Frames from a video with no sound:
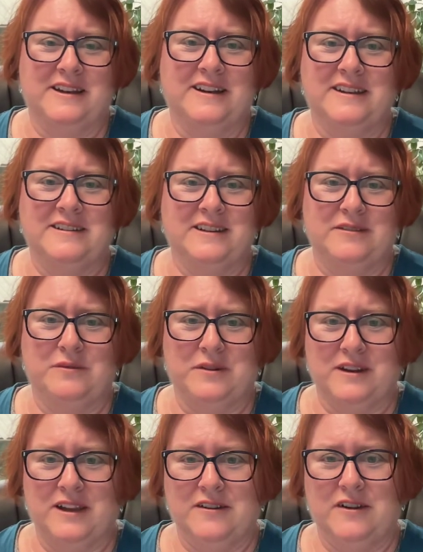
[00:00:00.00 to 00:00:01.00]
and it didn't
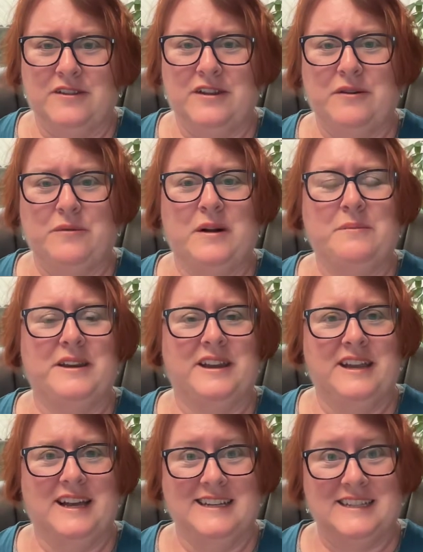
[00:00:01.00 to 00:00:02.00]
work out all that well, but
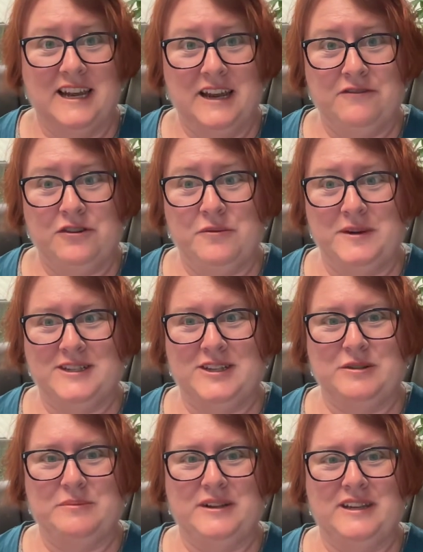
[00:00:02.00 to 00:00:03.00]
he has every
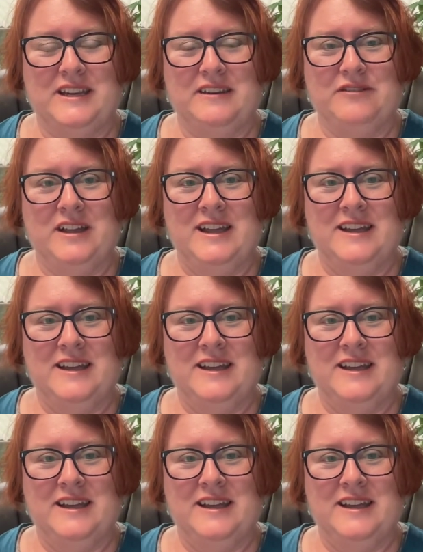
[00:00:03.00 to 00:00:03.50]
reason to believe